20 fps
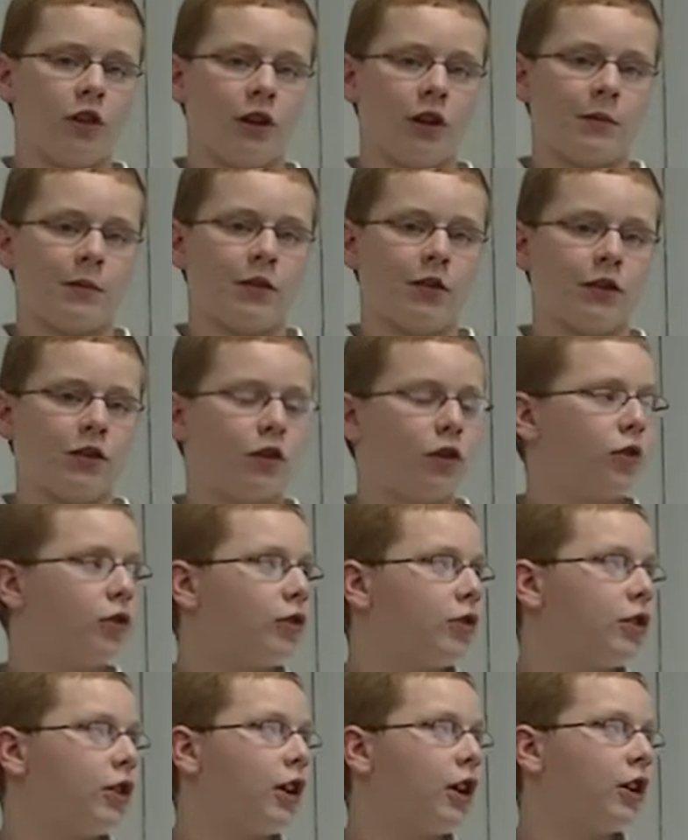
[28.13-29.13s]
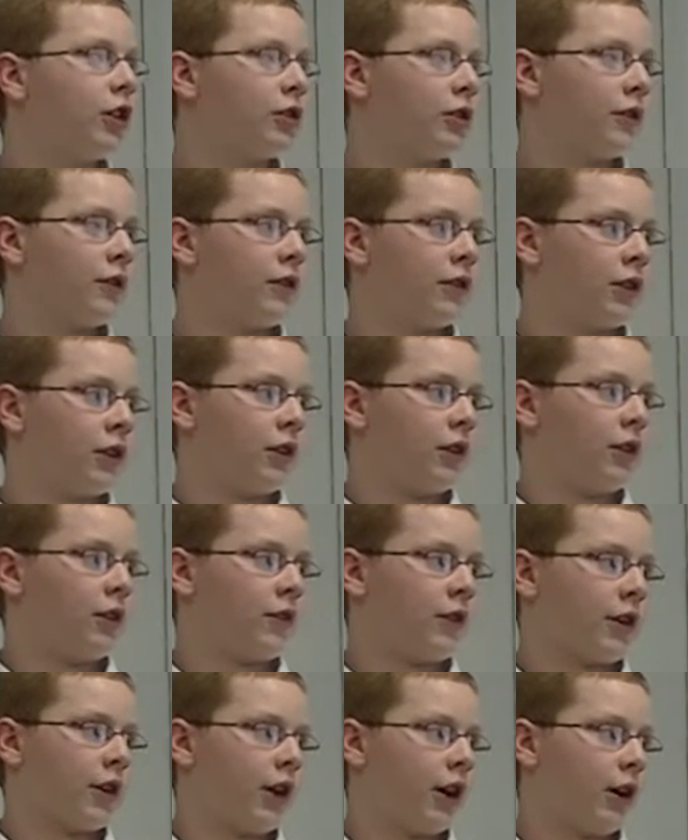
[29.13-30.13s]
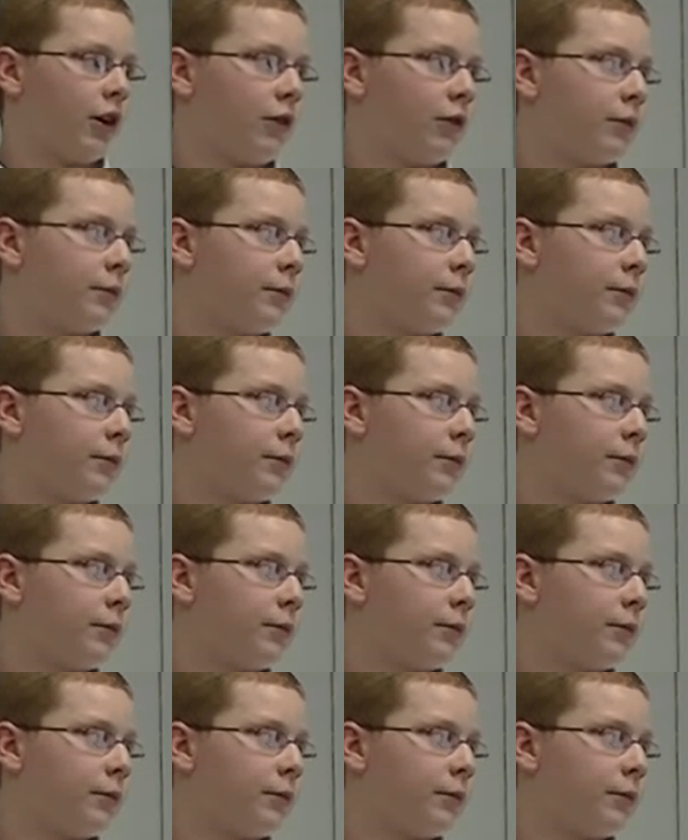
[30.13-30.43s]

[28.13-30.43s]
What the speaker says: animal go to the udder of the cow.